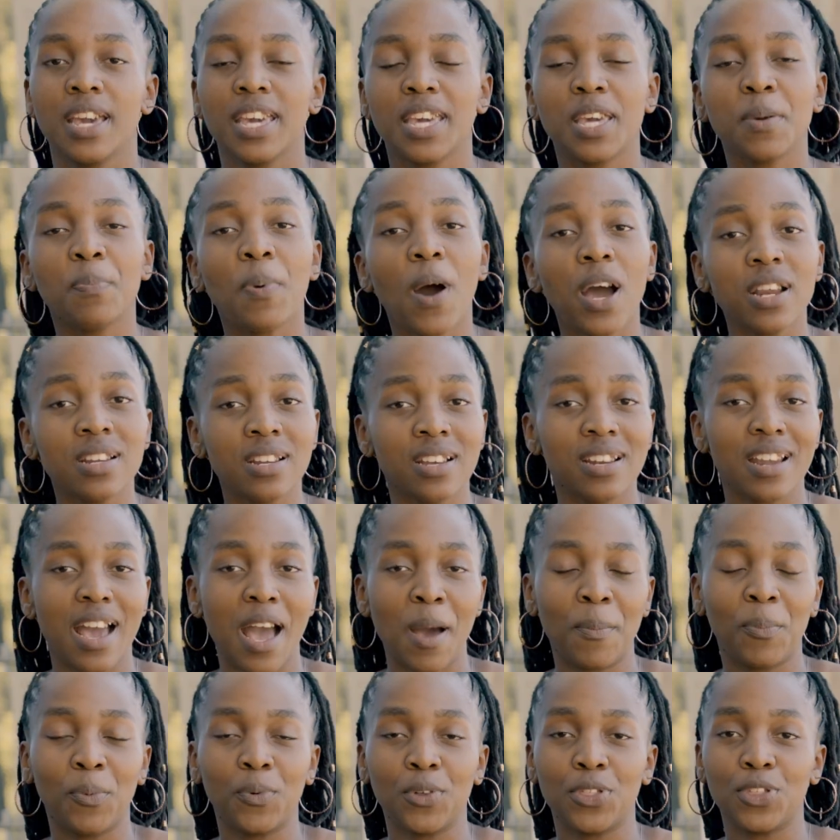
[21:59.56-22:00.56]
He partnered
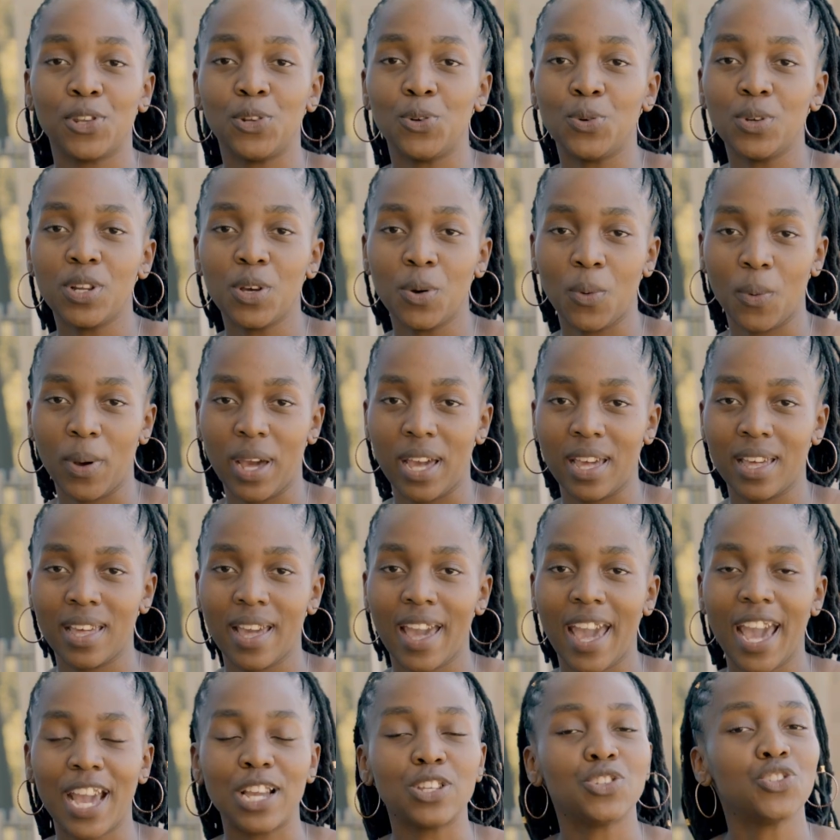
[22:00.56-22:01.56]
up with
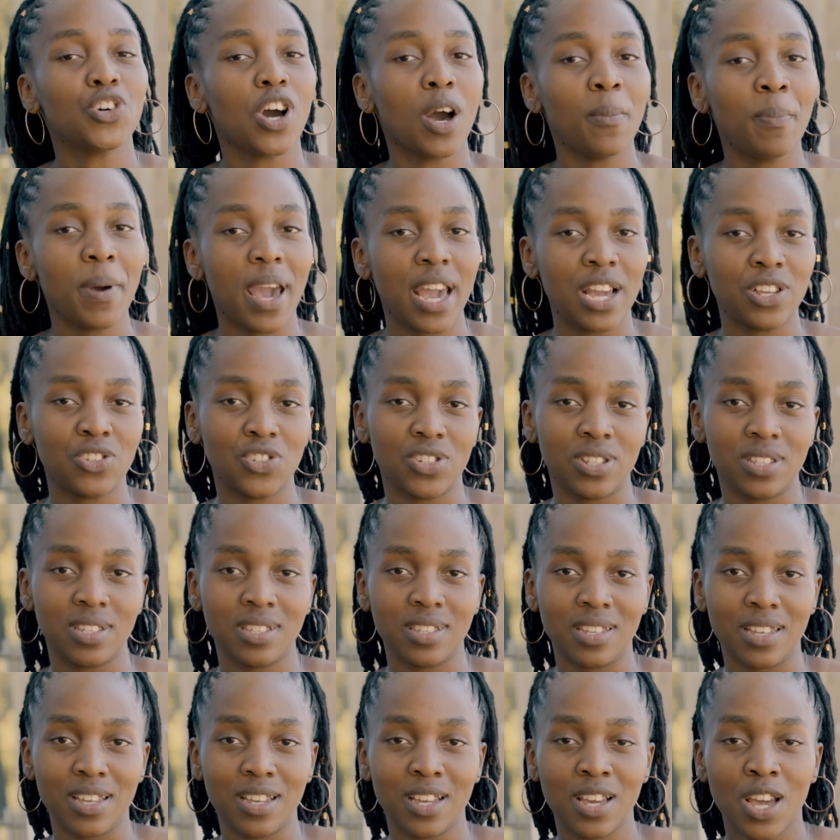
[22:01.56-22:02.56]
Luleway, a job
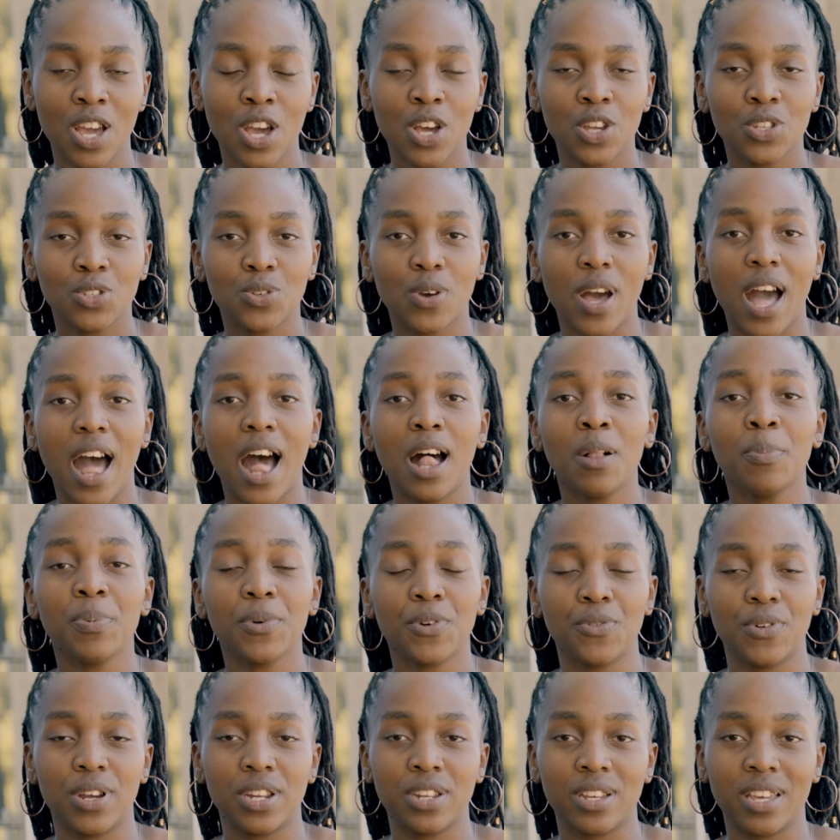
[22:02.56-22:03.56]
agency, to
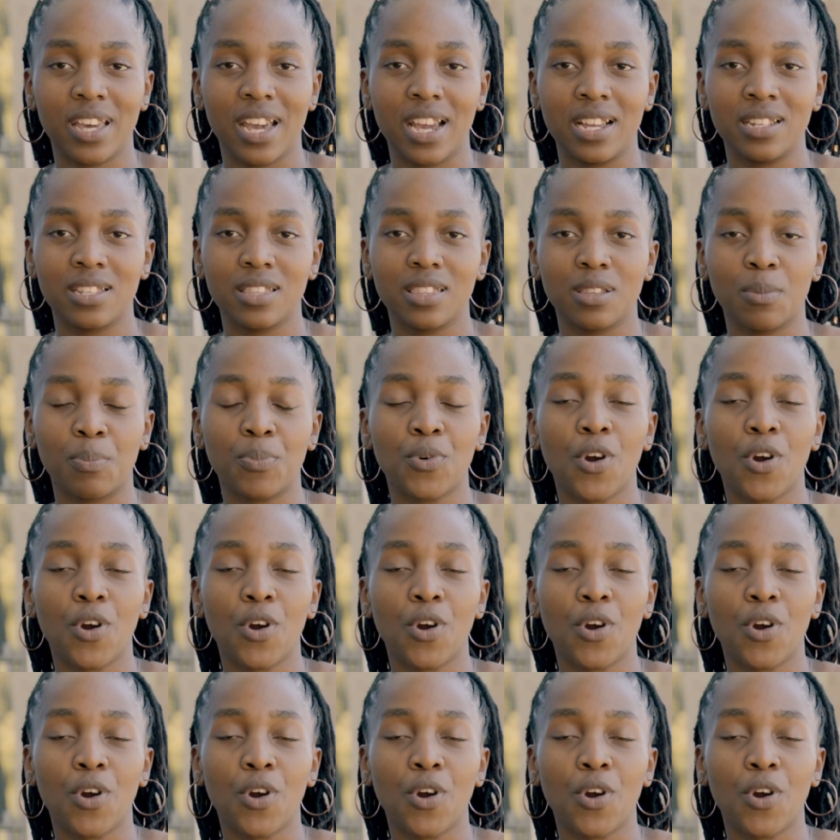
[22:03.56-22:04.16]
help eradicate the